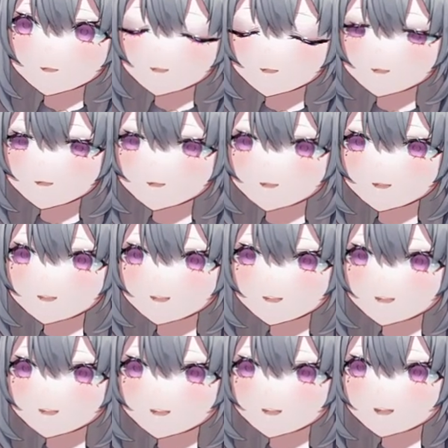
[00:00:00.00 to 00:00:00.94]
can go and
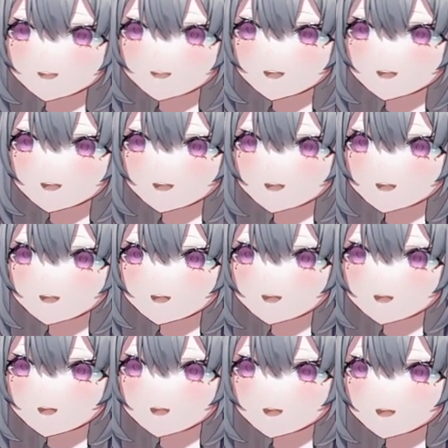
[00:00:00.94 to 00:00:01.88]
we can meet new
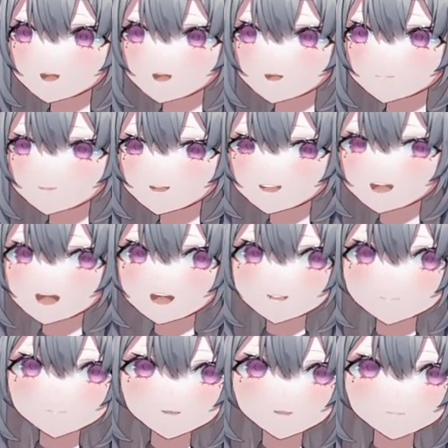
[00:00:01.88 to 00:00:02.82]
people. We
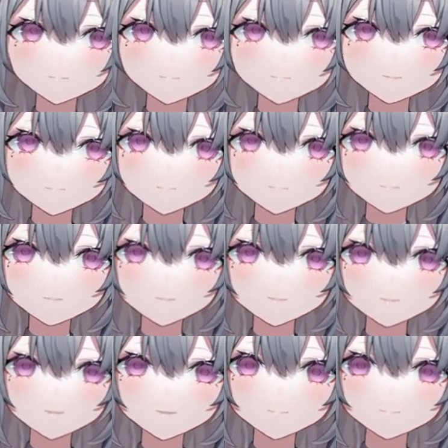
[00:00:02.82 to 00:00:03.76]
can meet new people. Don't make me